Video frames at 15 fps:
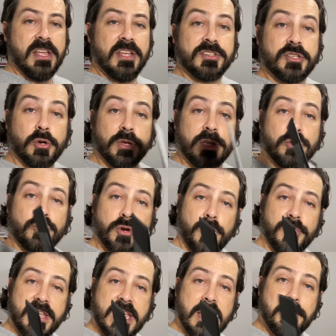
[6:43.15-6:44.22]
So to control
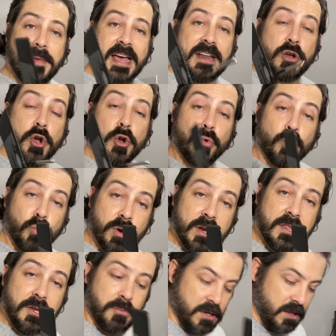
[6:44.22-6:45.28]
the heat mat
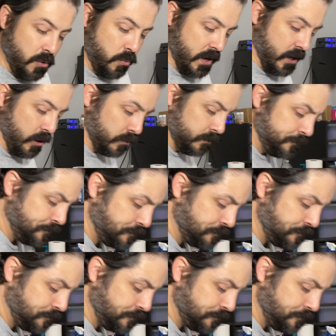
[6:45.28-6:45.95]
really, really well,